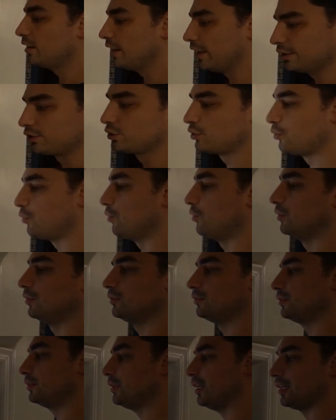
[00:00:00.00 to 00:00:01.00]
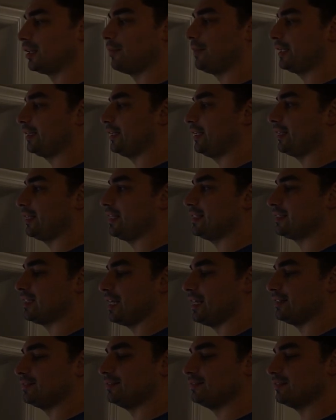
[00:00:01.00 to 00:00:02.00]
It's cool. The other big thing, like I
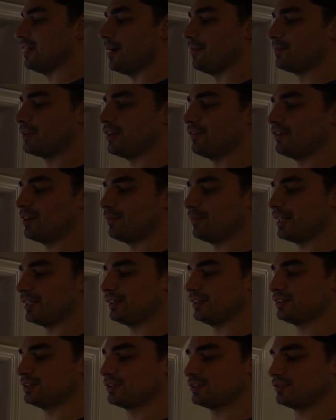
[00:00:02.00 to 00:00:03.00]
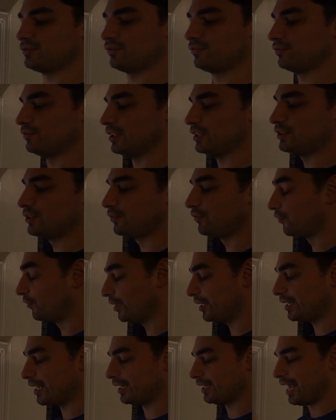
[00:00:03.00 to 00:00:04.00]
said, I'm giving them like this, it's
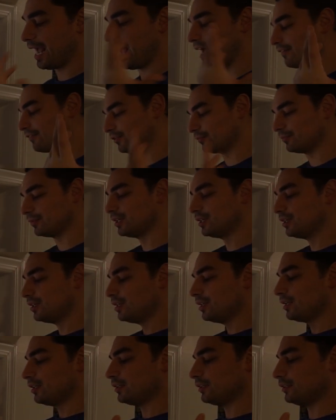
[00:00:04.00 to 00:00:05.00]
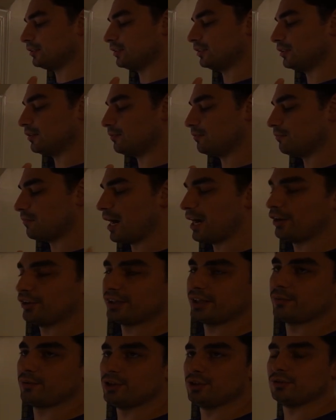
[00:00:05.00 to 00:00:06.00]
free, I have them. My other
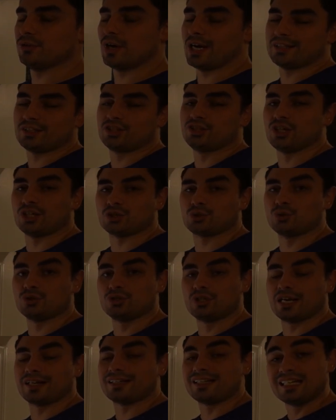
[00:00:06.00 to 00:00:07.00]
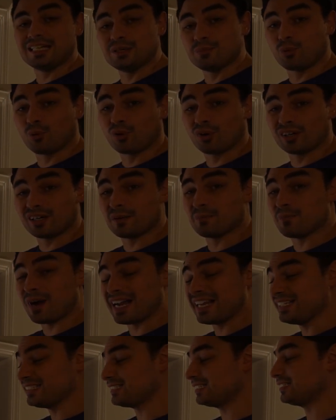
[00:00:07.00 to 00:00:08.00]
thing when you, I suggest when you get keyboard and
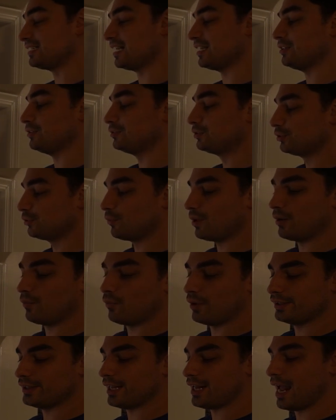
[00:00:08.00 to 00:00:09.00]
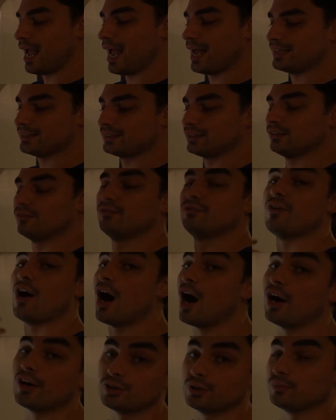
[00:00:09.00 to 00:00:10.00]
mice is that you do want one that has the
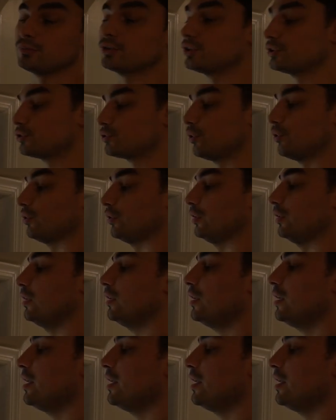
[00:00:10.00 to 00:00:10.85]
volume controller.